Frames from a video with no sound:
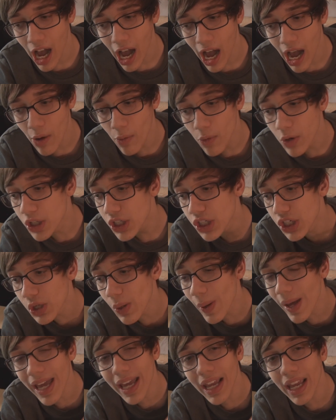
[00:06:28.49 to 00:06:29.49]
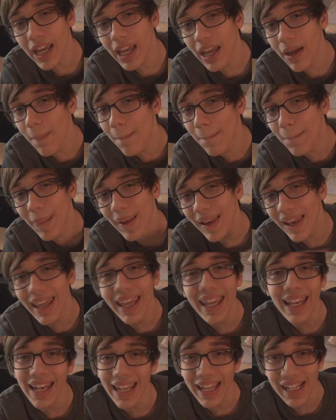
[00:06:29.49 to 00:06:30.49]
I would do it
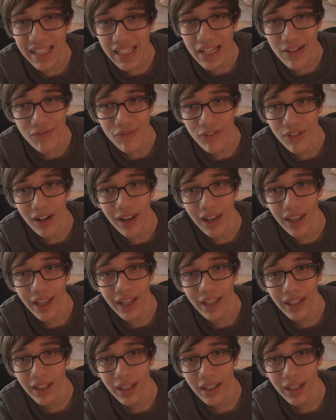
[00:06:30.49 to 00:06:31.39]
completely differently.